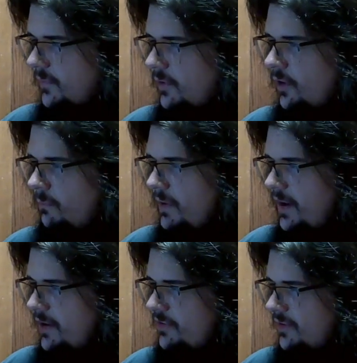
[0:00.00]

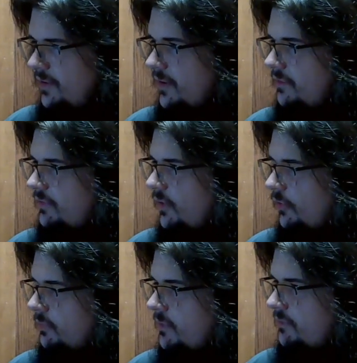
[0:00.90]
culmination of the
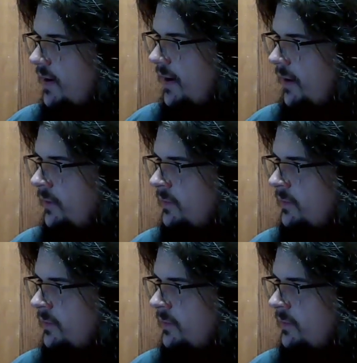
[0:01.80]
Ultimate Fighter.